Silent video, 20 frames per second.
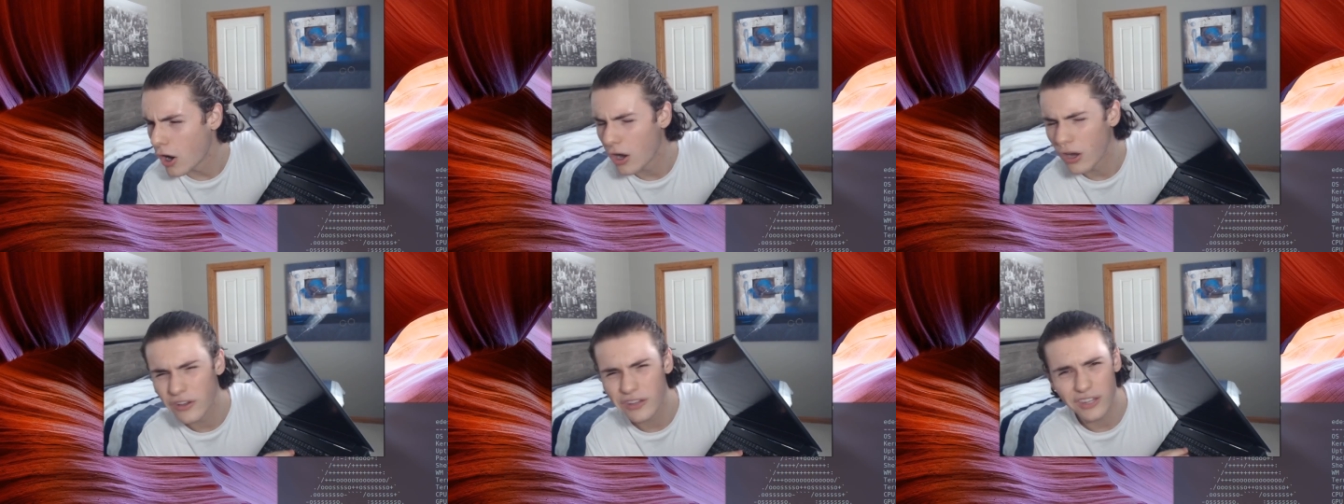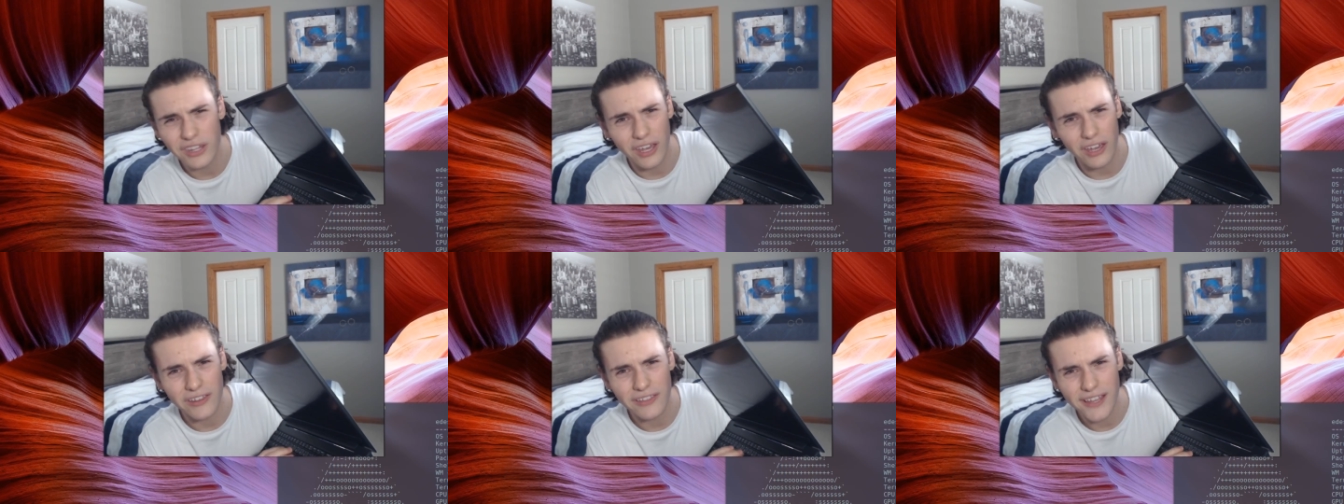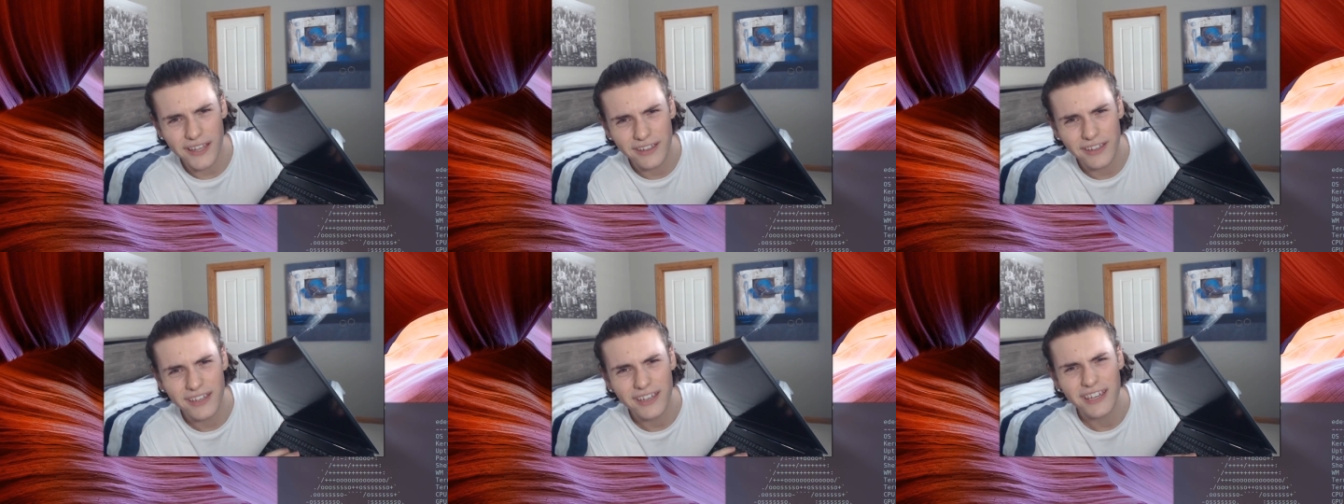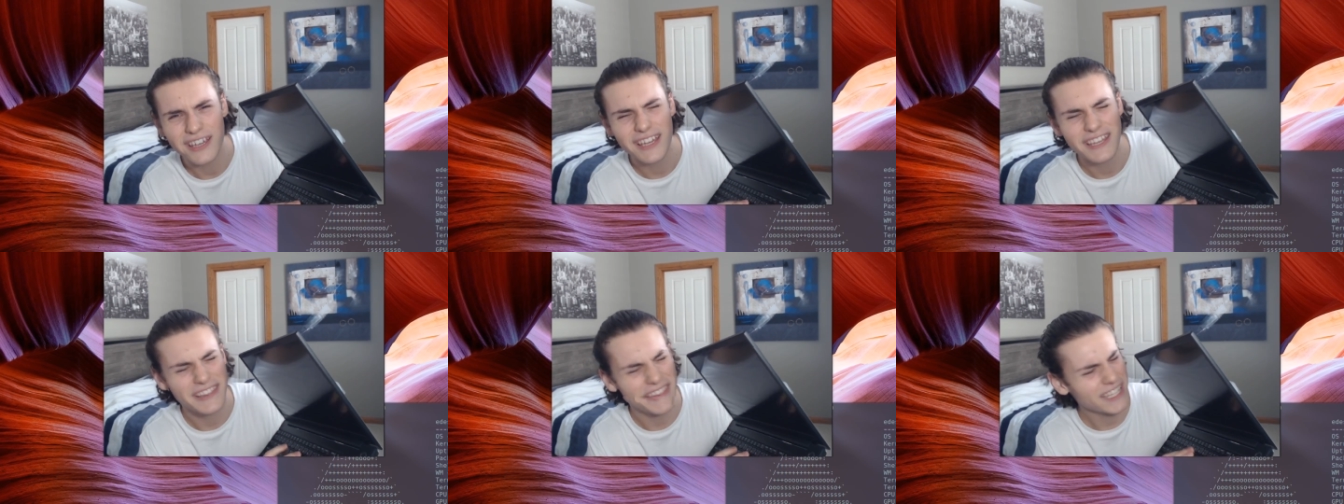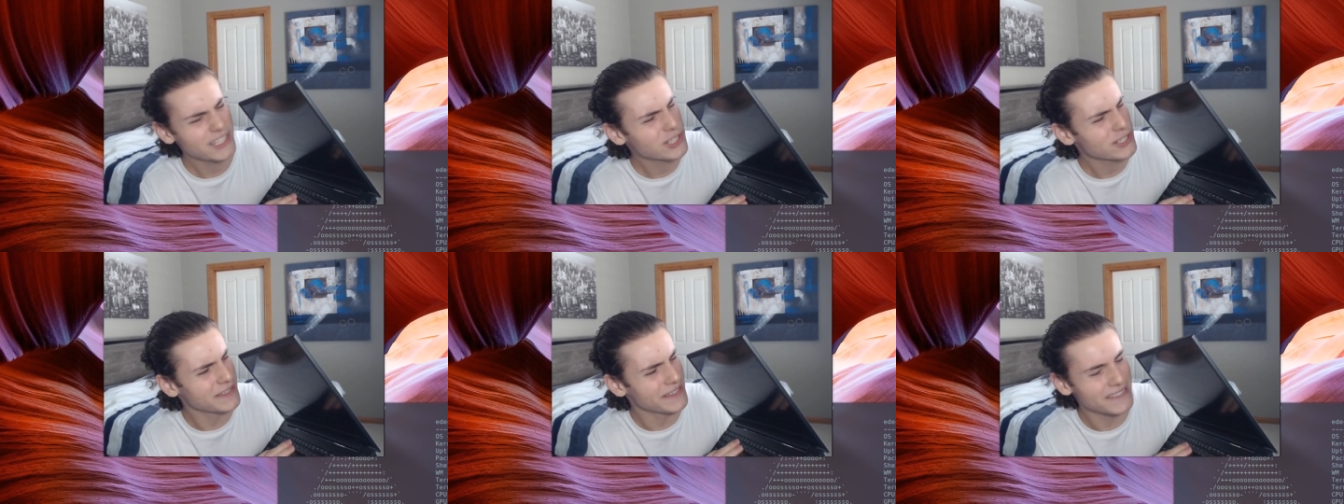yeah, that, that
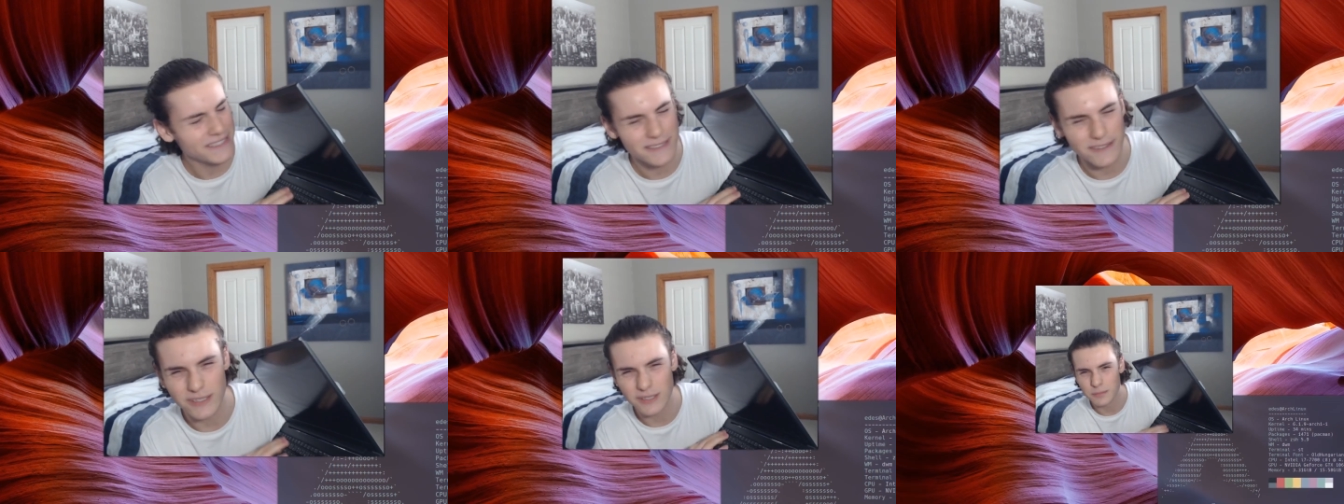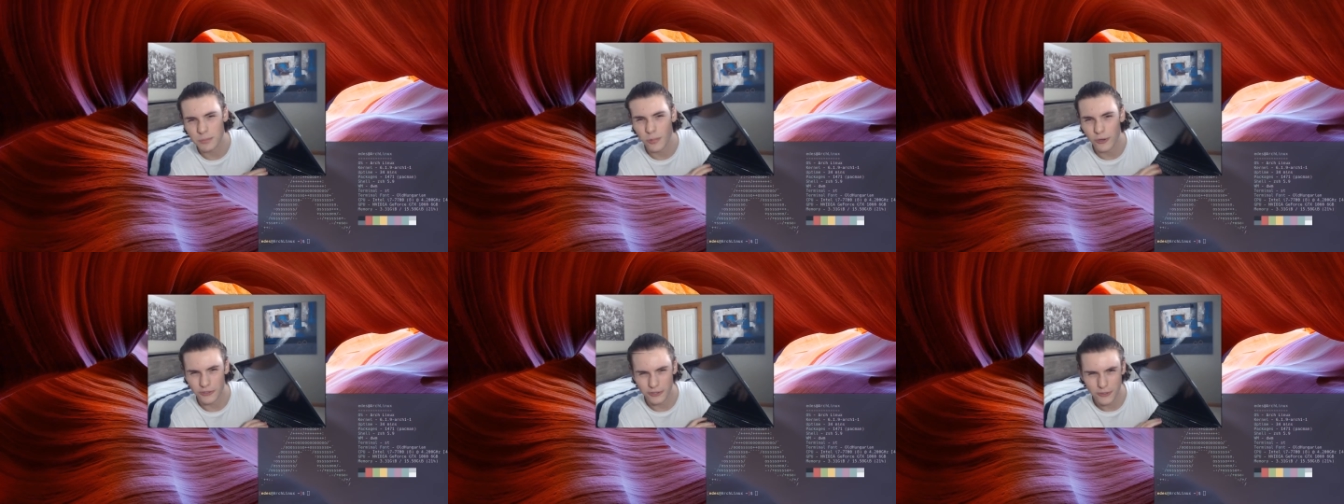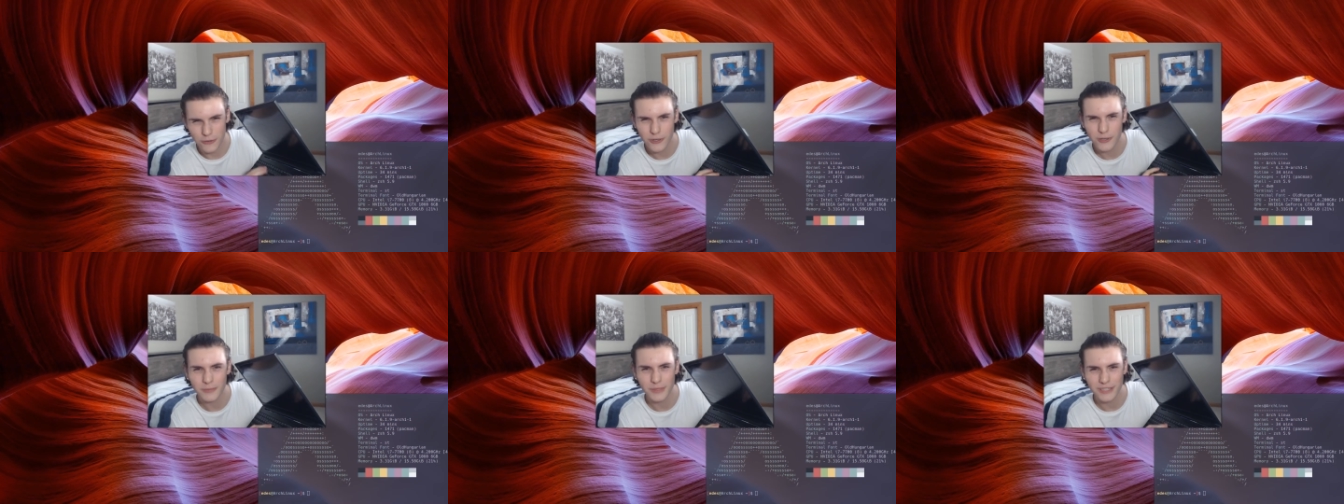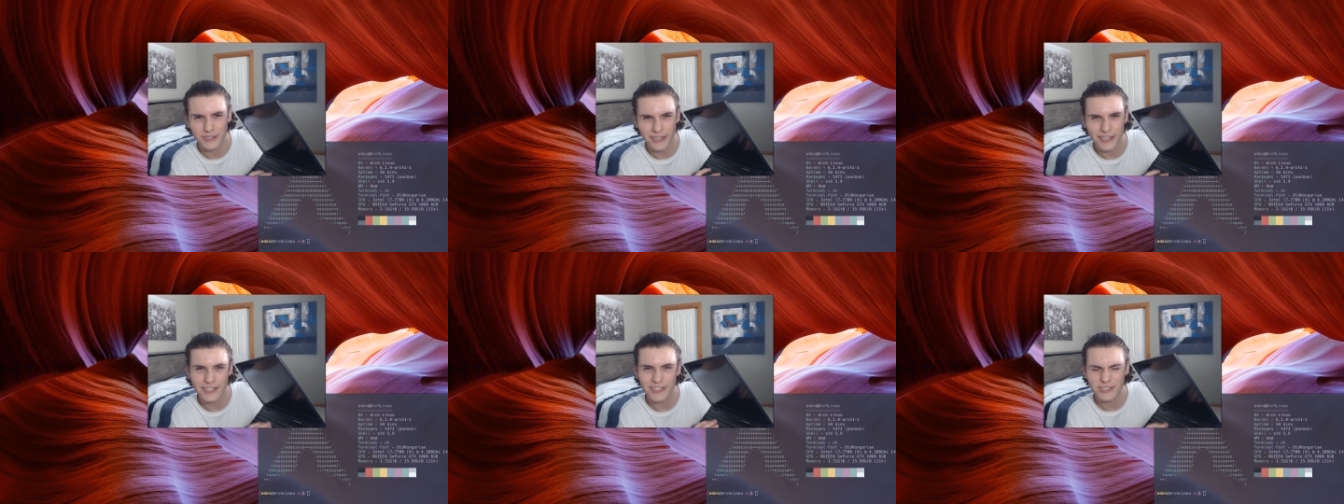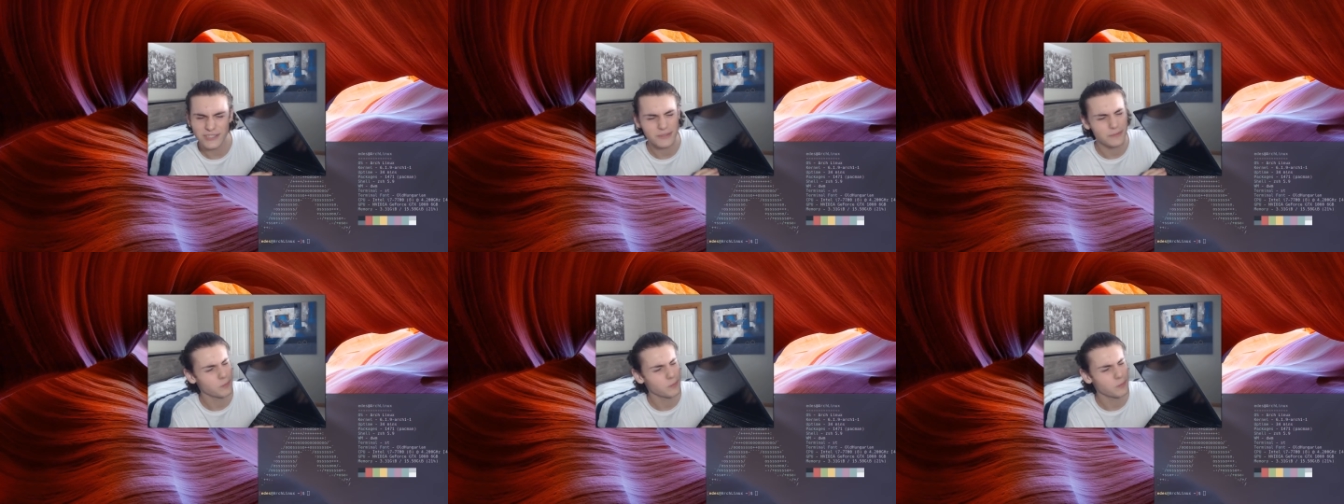just hits the spot. You know what I mean? Like it just,